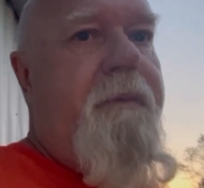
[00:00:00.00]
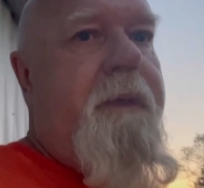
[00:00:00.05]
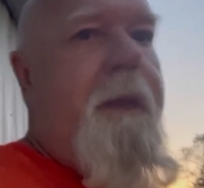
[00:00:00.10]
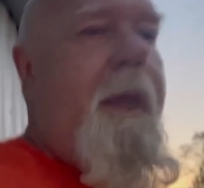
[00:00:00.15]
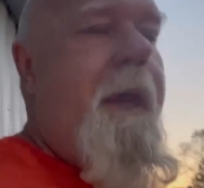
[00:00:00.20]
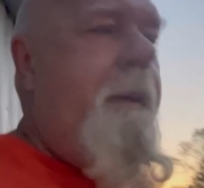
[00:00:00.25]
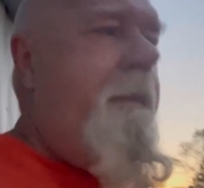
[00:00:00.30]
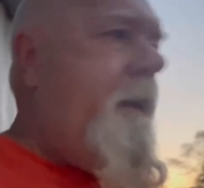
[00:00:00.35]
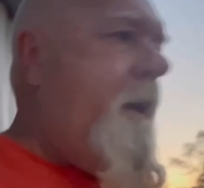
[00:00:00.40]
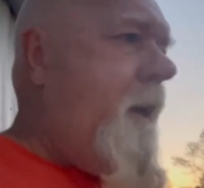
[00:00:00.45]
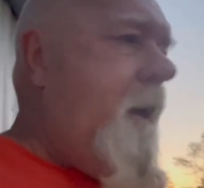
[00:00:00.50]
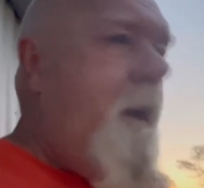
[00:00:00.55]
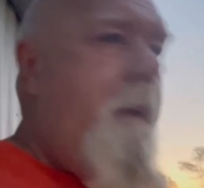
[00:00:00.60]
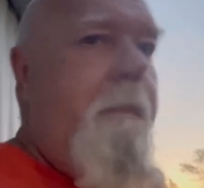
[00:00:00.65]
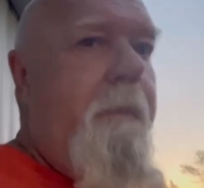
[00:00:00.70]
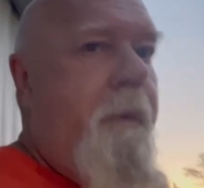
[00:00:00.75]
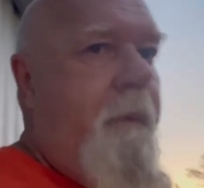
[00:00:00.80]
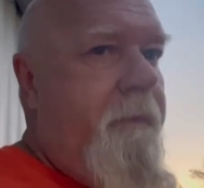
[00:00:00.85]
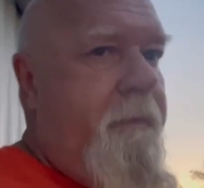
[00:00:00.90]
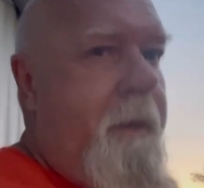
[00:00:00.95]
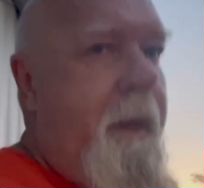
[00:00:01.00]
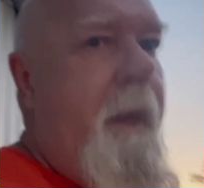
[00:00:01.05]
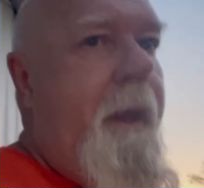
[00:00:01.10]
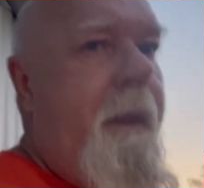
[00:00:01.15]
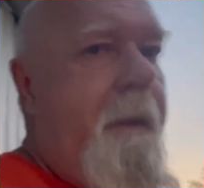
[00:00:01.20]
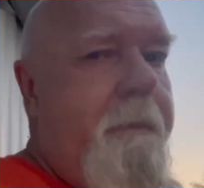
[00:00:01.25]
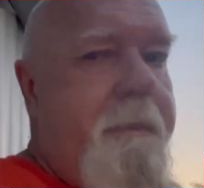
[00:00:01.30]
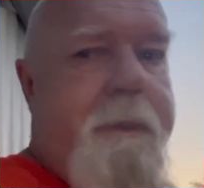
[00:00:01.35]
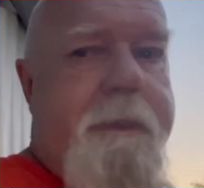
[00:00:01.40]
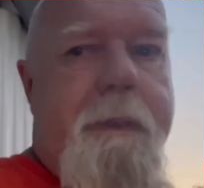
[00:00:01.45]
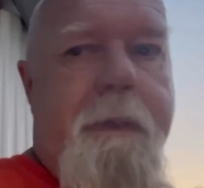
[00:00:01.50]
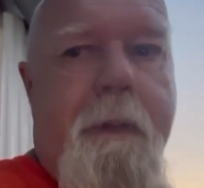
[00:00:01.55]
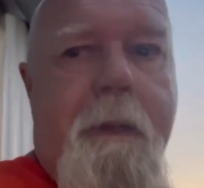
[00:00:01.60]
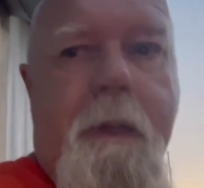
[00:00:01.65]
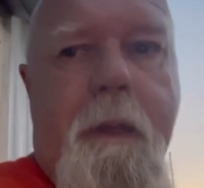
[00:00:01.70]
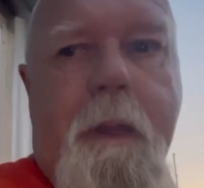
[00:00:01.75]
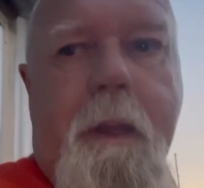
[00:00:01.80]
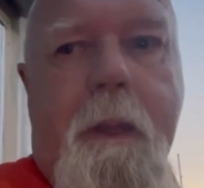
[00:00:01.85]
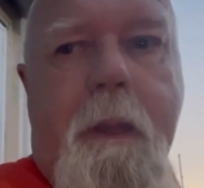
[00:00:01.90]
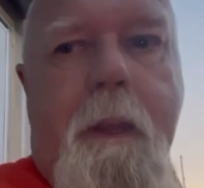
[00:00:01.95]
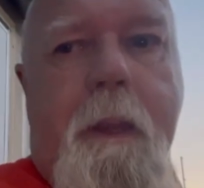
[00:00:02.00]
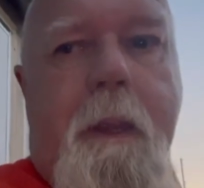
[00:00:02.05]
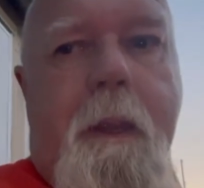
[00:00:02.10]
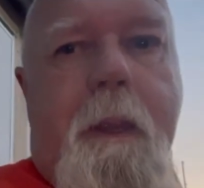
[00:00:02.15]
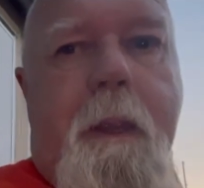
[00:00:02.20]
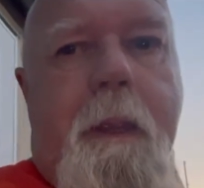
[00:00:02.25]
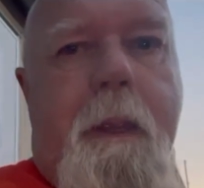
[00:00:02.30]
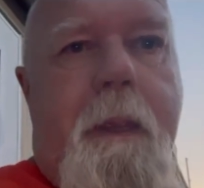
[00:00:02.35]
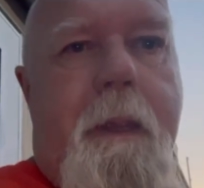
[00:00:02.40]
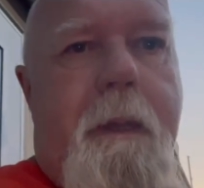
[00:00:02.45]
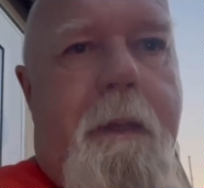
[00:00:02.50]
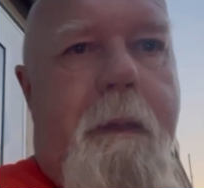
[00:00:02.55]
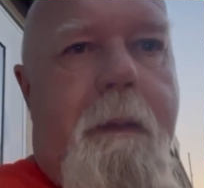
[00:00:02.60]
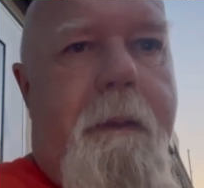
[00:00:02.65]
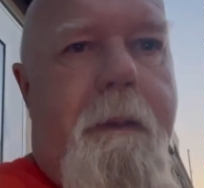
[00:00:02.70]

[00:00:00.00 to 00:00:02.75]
time, a number of times. And